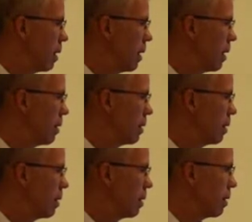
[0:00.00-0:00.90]
here
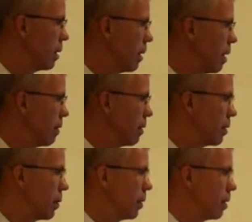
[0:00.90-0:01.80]
you have a
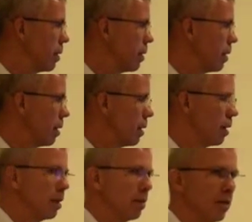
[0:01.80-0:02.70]
source,
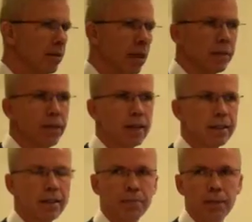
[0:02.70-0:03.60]
radioactive